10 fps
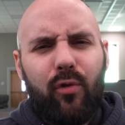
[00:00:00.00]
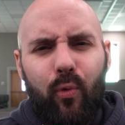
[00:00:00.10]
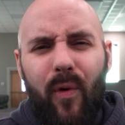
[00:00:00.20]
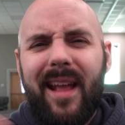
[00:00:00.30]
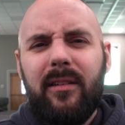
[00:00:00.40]

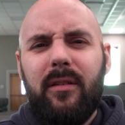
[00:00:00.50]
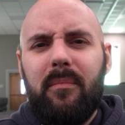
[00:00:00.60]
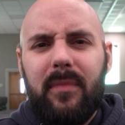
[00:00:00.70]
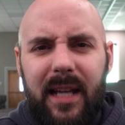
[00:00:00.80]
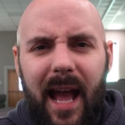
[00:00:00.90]

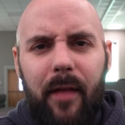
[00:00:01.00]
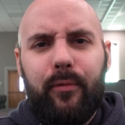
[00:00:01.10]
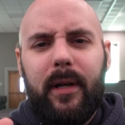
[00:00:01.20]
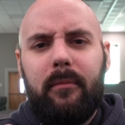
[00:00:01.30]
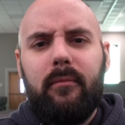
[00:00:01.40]
random
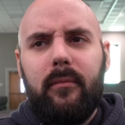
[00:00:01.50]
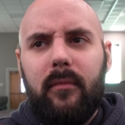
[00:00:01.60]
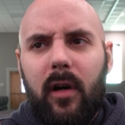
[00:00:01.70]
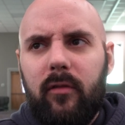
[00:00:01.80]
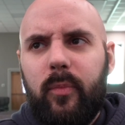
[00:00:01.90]
gathering
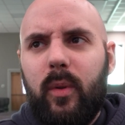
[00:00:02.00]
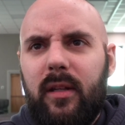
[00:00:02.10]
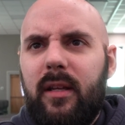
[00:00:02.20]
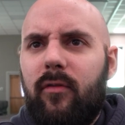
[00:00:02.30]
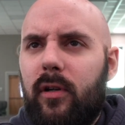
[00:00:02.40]
of
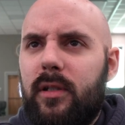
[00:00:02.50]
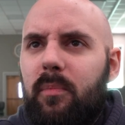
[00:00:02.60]
believers,